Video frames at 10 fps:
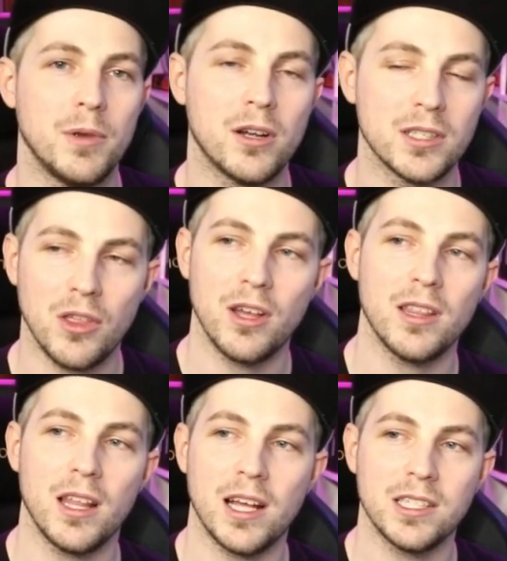because I think
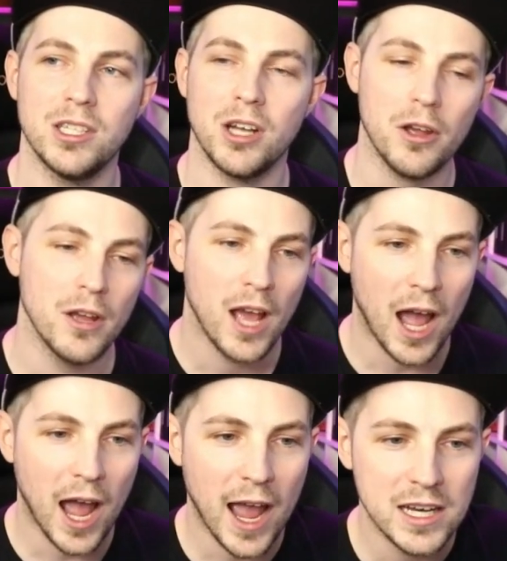that that's, a
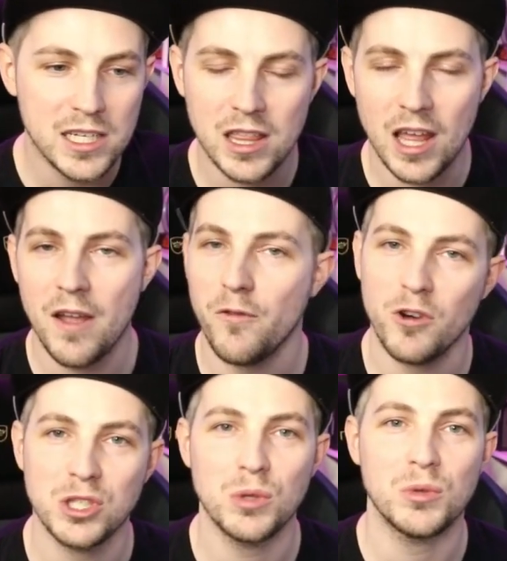handy thing for
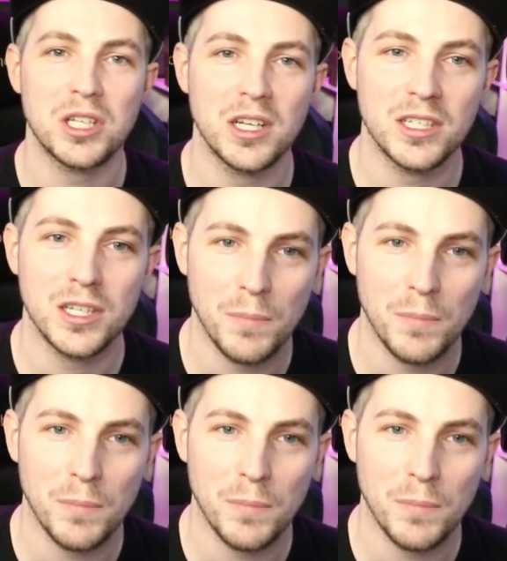us all to